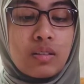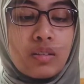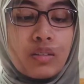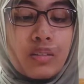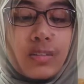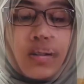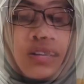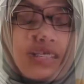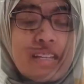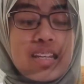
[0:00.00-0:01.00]
Okay,
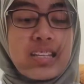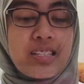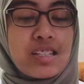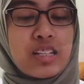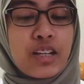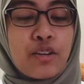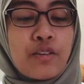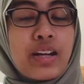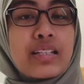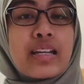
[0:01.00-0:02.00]
next is the
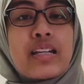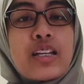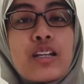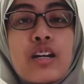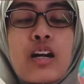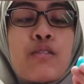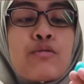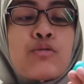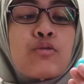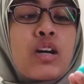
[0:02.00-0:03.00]
correct technique
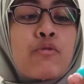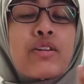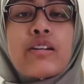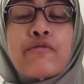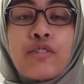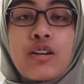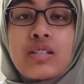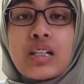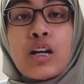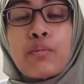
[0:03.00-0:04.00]
how we
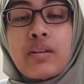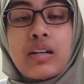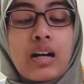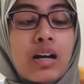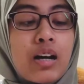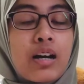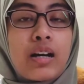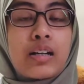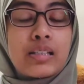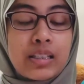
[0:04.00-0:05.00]
floss our
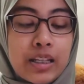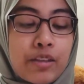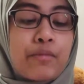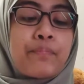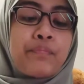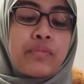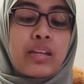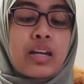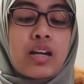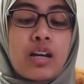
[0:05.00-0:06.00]
teeth.
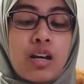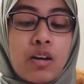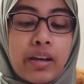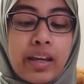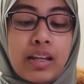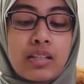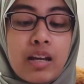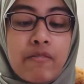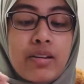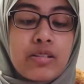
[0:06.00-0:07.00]
Okay, it's
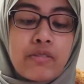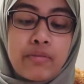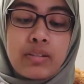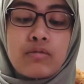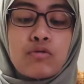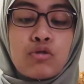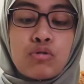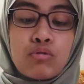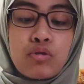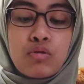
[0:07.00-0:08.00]
advisable to
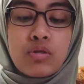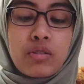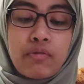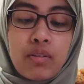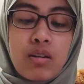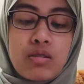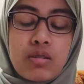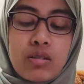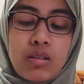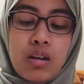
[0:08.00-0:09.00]
use the
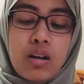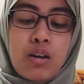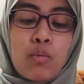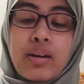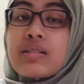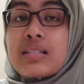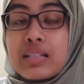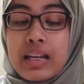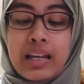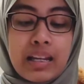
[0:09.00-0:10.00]
floss once
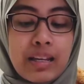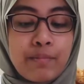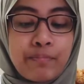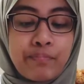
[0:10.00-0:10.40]
daily.